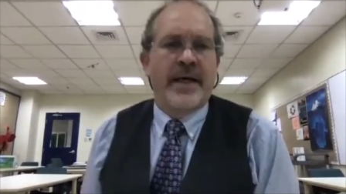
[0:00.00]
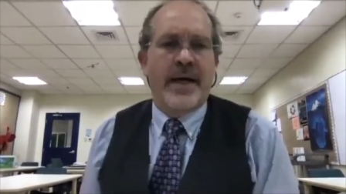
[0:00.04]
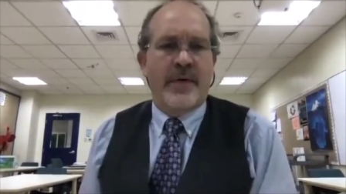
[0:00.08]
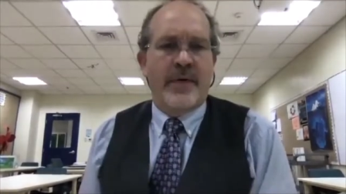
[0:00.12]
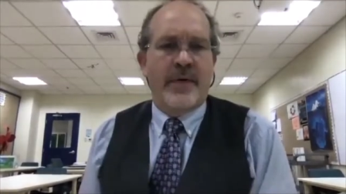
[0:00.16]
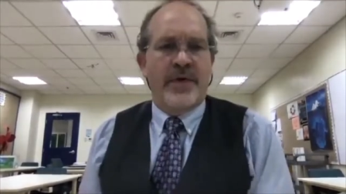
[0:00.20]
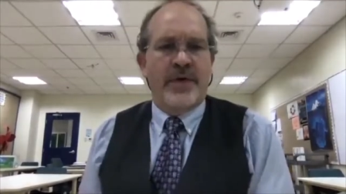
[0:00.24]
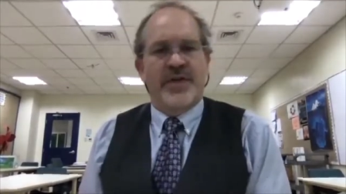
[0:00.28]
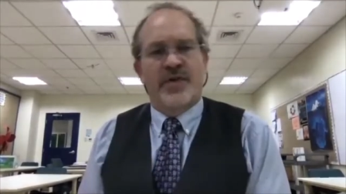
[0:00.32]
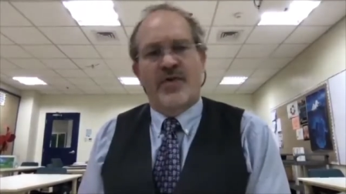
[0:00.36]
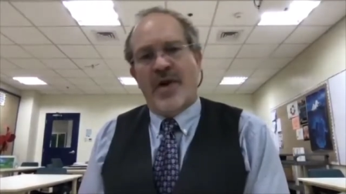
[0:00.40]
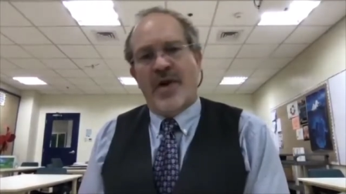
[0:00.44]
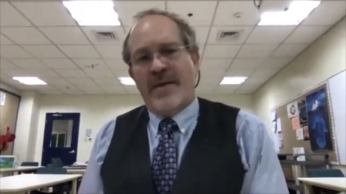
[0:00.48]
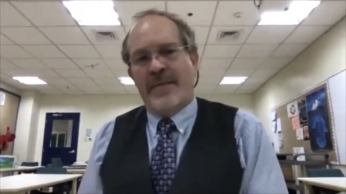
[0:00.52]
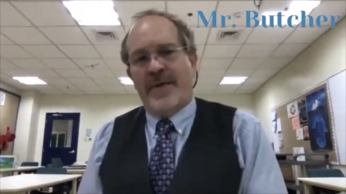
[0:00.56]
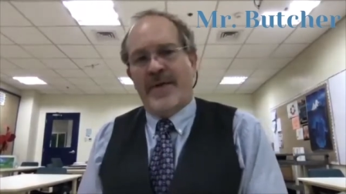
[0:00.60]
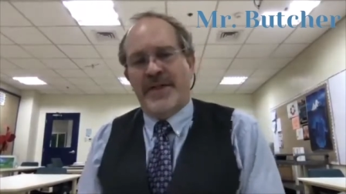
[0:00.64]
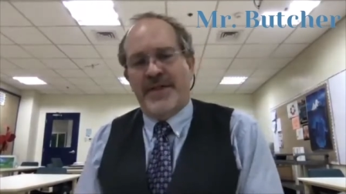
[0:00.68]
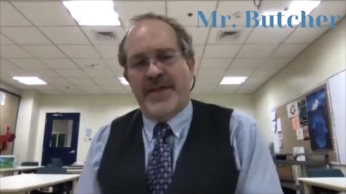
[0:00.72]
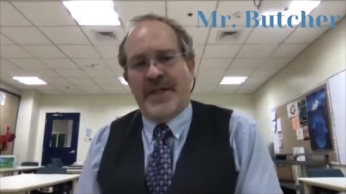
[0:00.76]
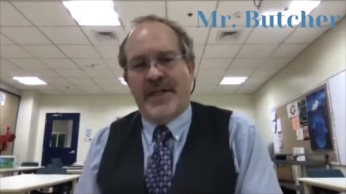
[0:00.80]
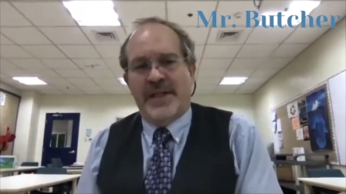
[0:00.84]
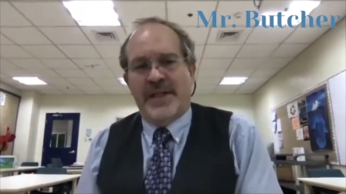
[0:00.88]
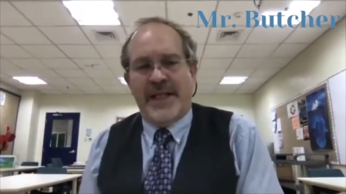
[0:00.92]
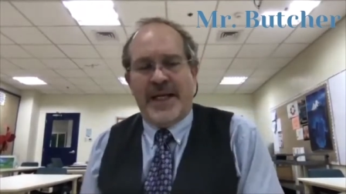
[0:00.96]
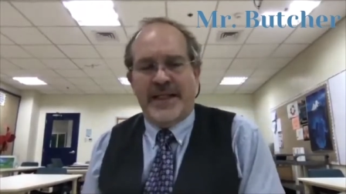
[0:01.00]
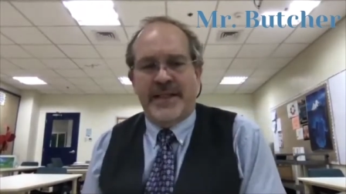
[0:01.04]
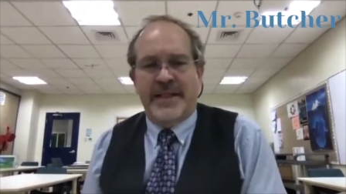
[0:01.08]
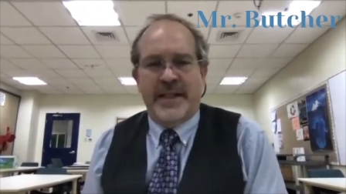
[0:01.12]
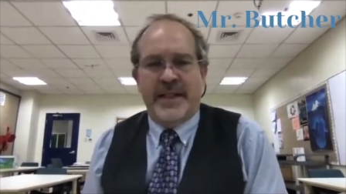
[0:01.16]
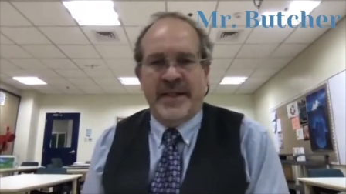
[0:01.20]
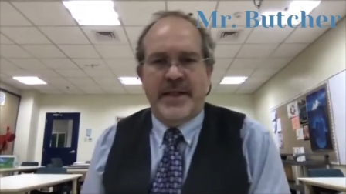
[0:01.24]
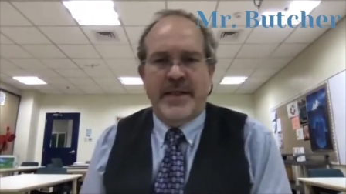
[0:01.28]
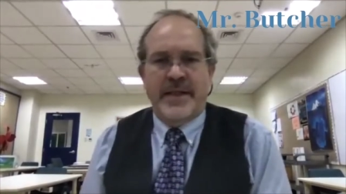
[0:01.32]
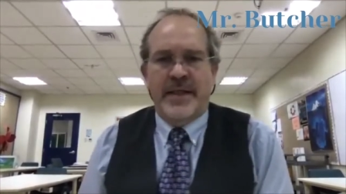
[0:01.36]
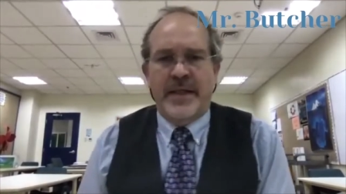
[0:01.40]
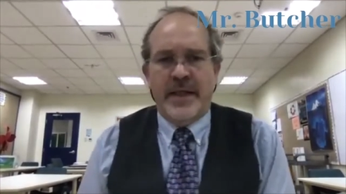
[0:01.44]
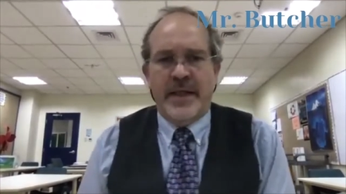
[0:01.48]
would describe it as eclectic,
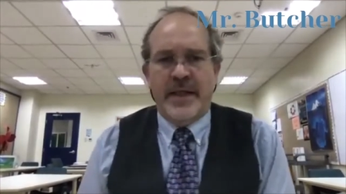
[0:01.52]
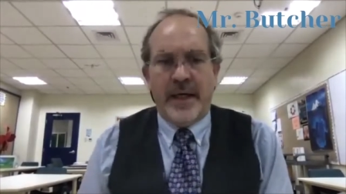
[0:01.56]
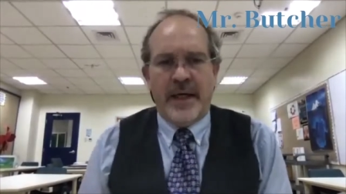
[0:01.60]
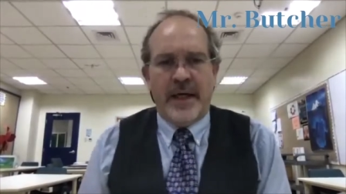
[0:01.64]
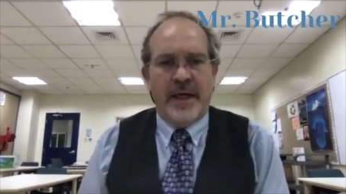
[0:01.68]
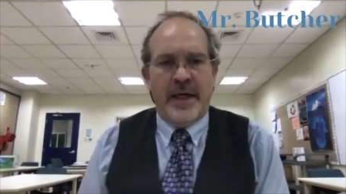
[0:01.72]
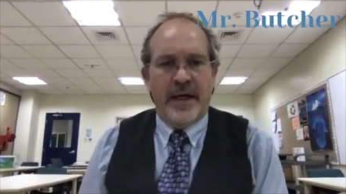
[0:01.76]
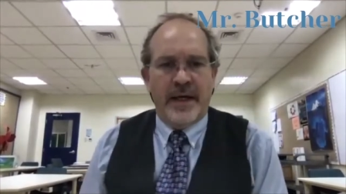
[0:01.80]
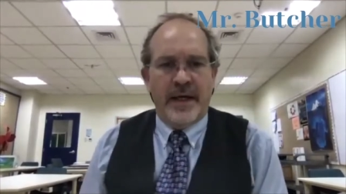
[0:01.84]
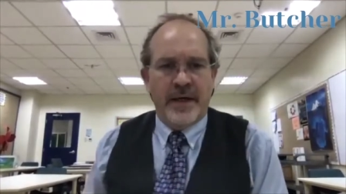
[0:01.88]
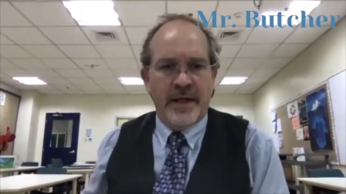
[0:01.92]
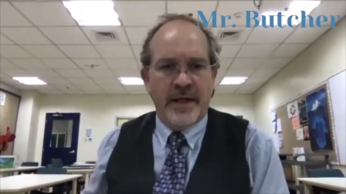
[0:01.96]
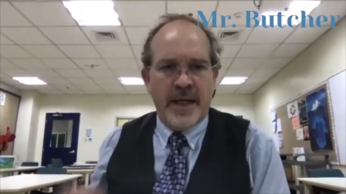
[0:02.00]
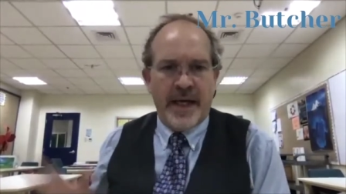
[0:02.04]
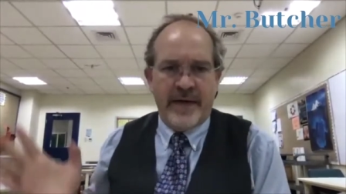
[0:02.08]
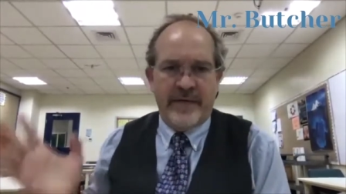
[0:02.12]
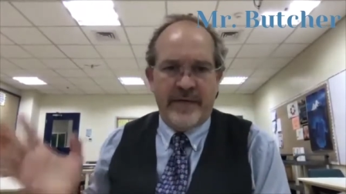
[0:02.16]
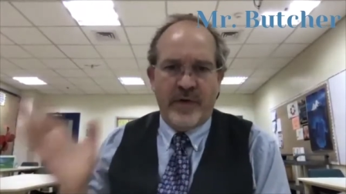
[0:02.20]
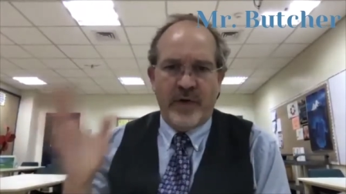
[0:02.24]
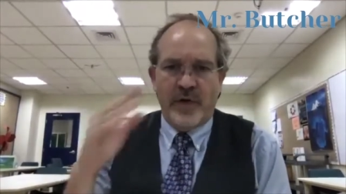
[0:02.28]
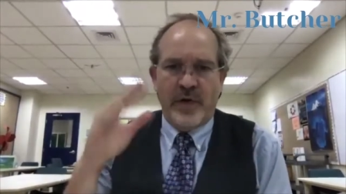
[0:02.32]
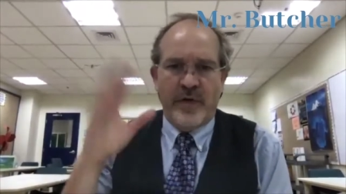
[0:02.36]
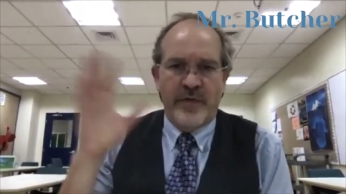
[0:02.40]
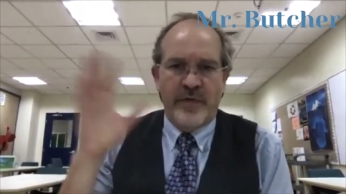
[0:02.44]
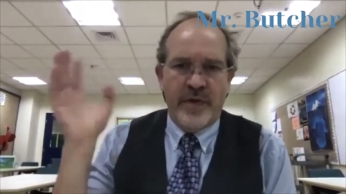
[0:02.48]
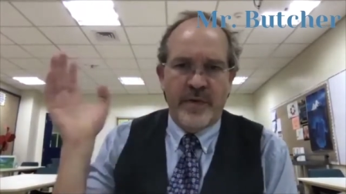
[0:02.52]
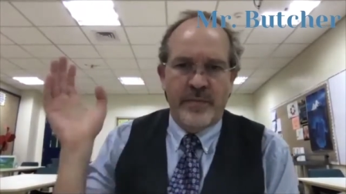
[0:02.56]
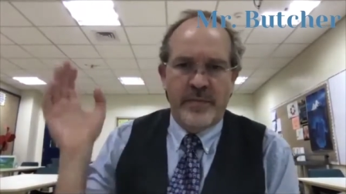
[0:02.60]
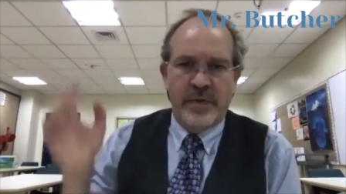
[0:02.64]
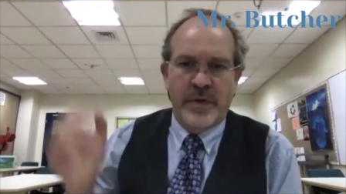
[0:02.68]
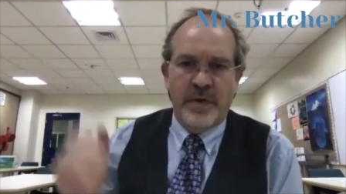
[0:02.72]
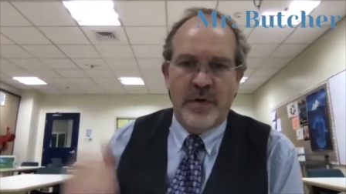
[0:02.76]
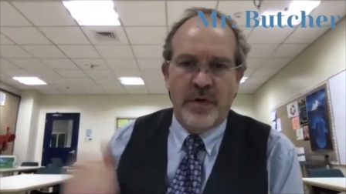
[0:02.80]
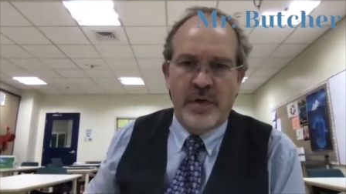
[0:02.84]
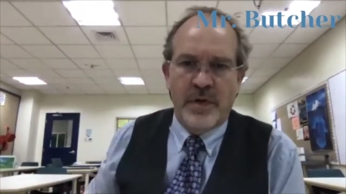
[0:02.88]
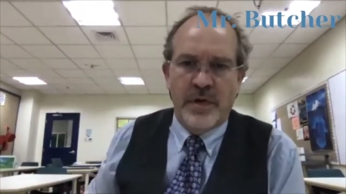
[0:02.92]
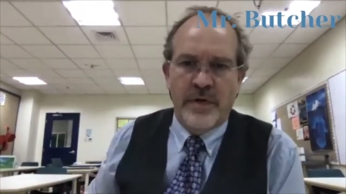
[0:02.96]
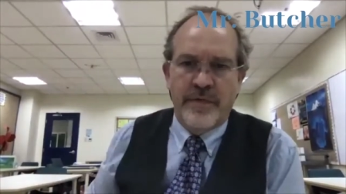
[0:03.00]
uh, kind of all over the
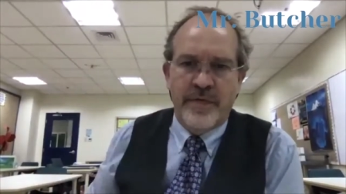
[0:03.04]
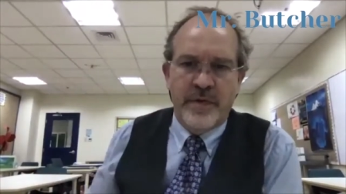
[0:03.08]
all over the